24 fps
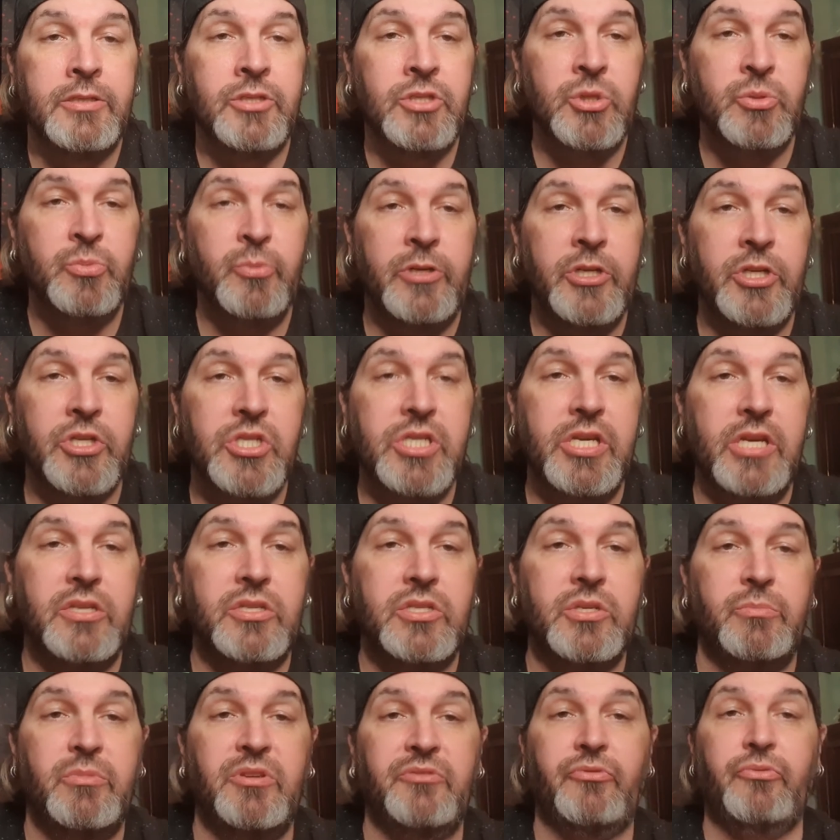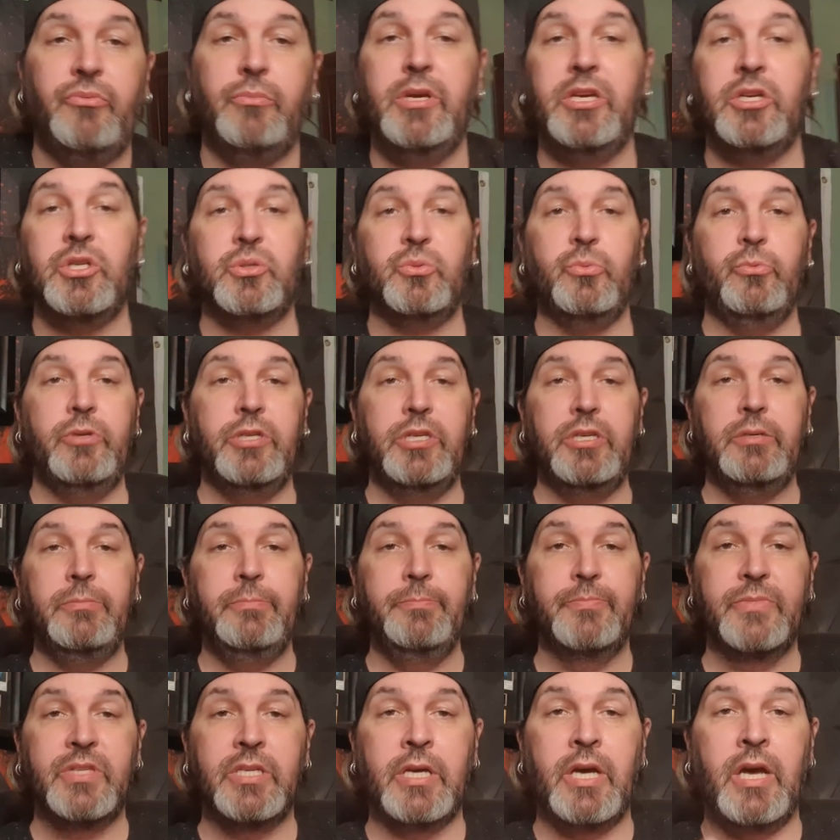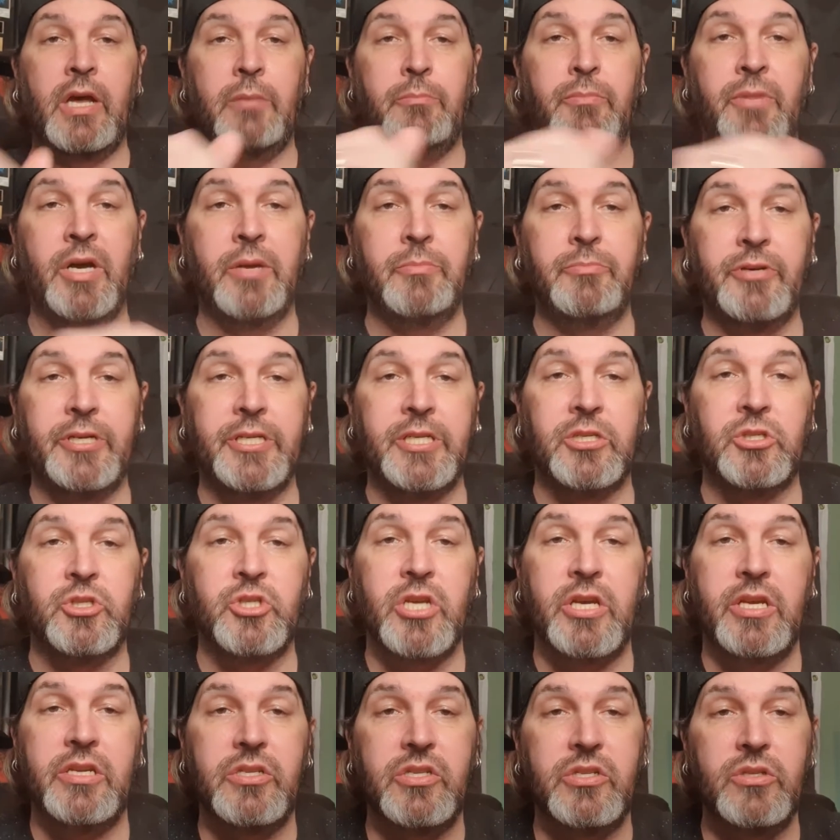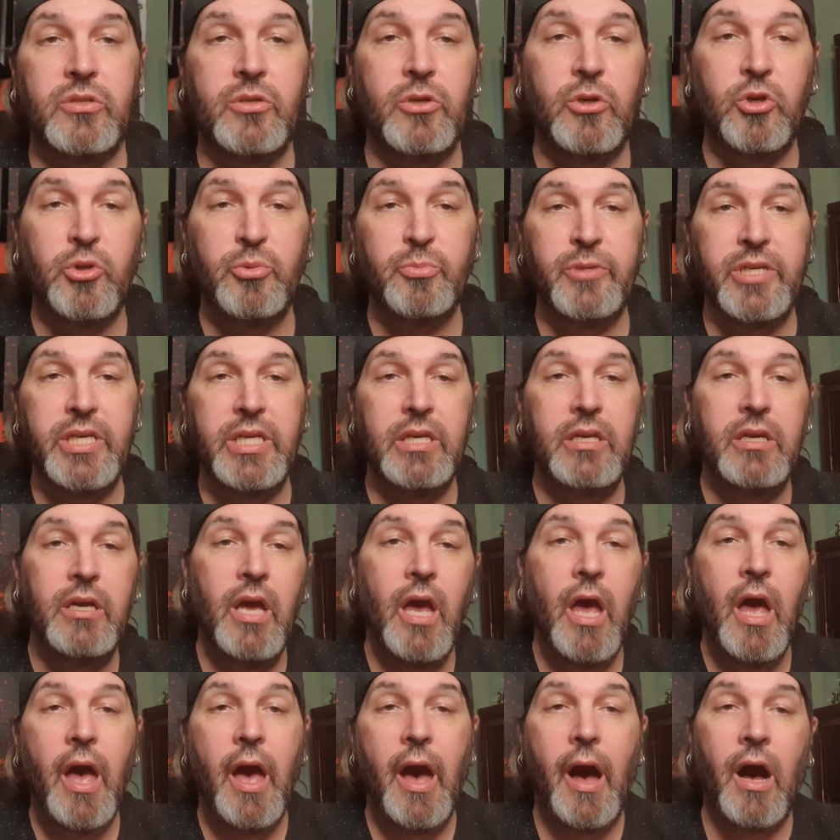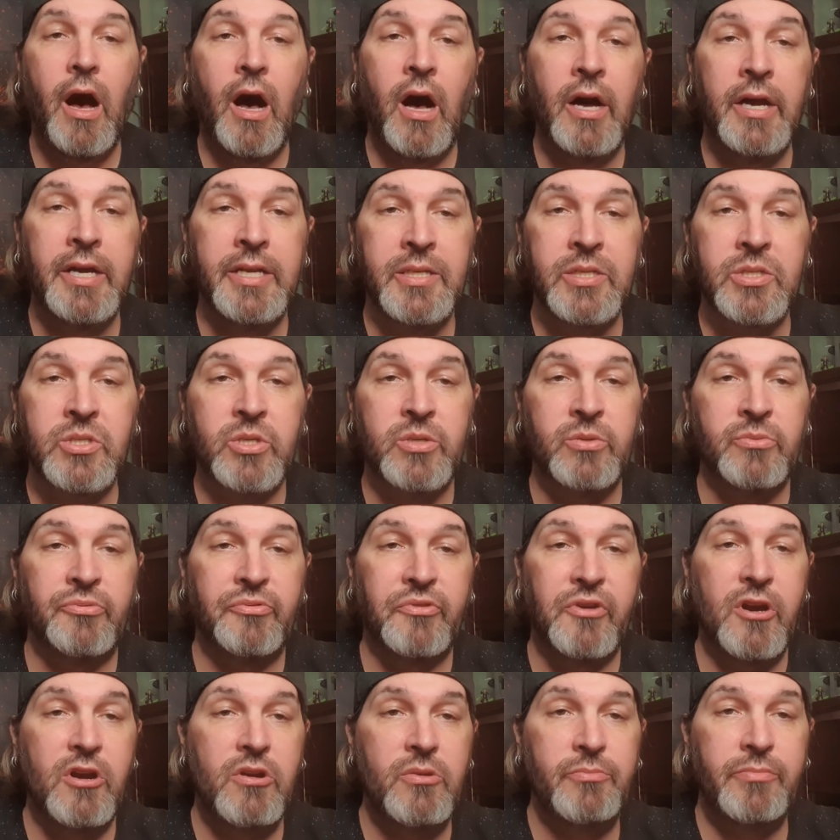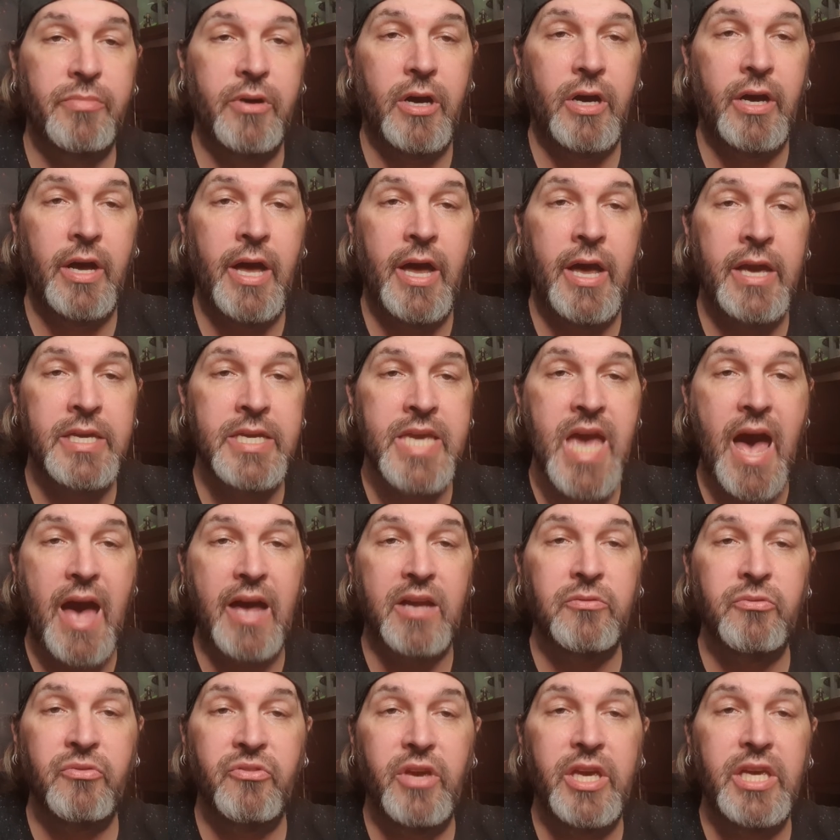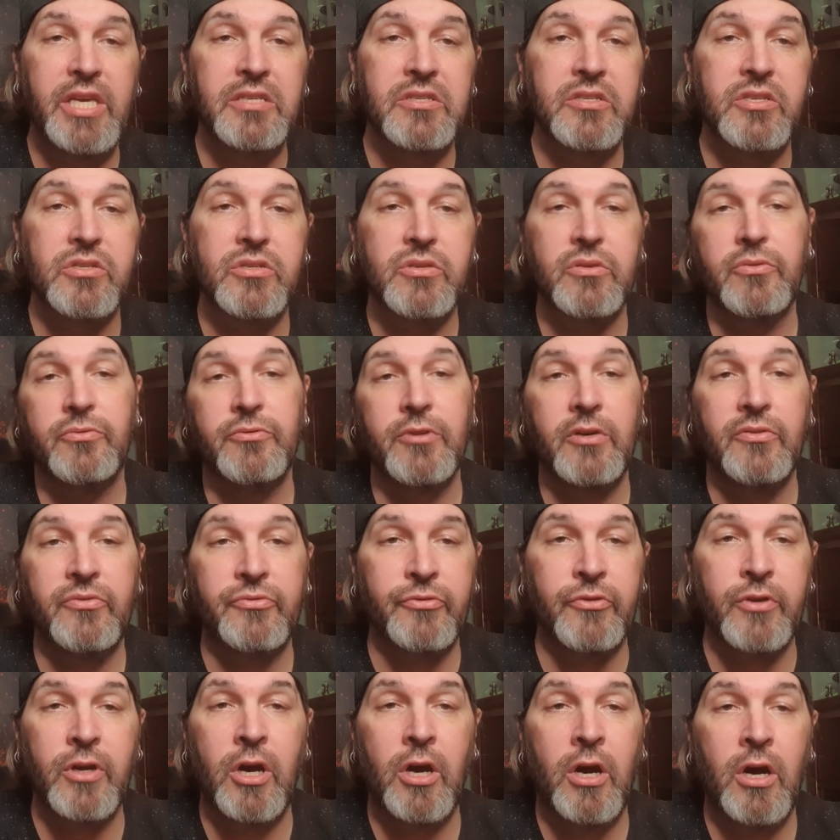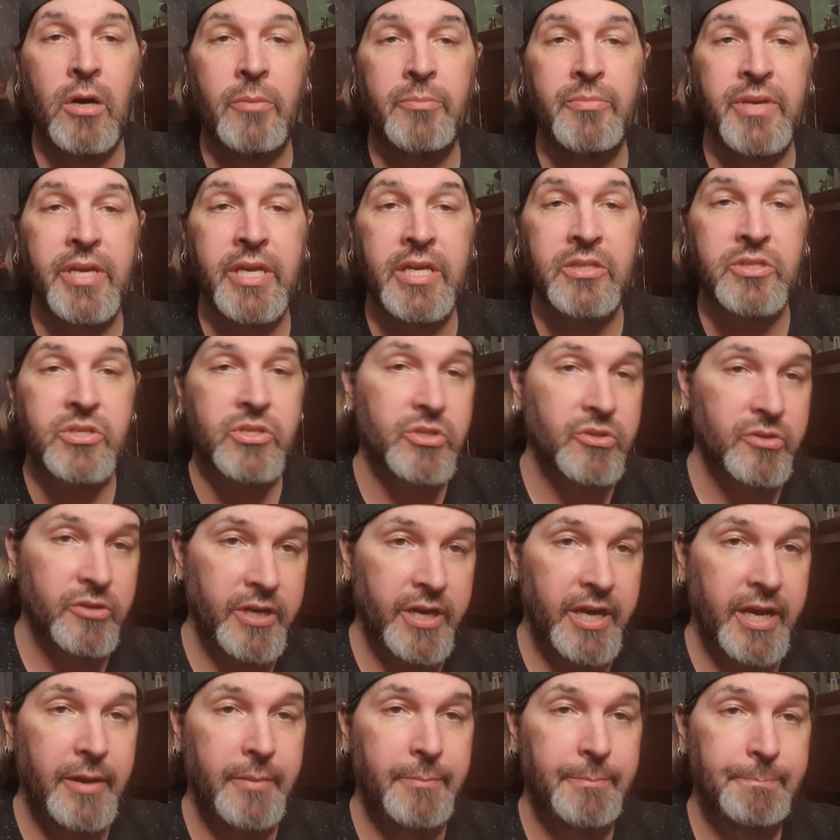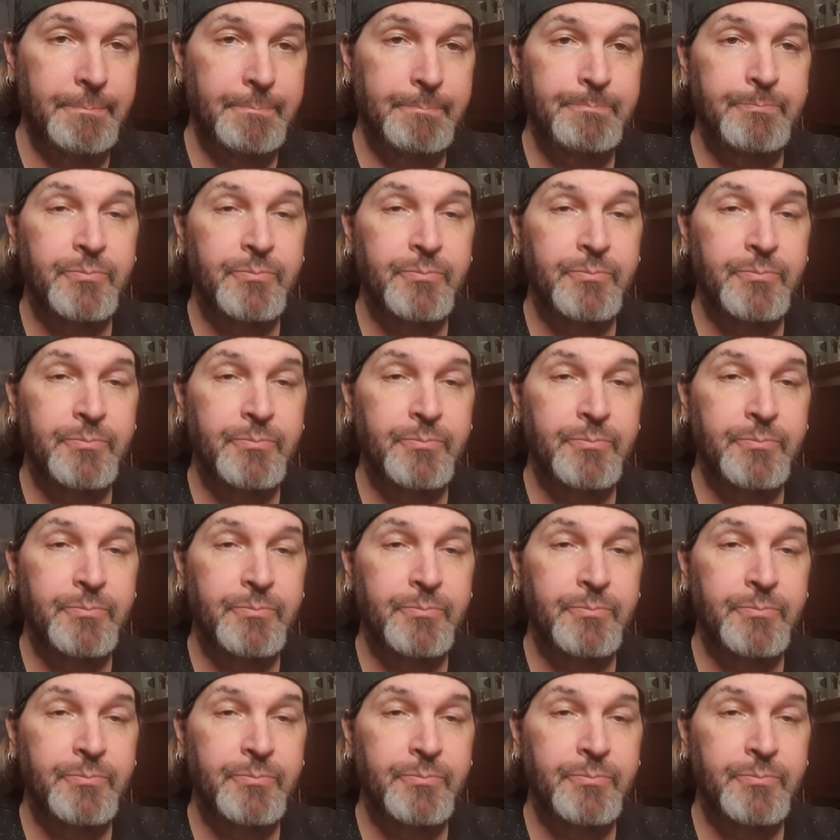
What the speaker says: just want to share some information with you that my buddy Jason told me, and it's confirmed by Yakface from Instagram.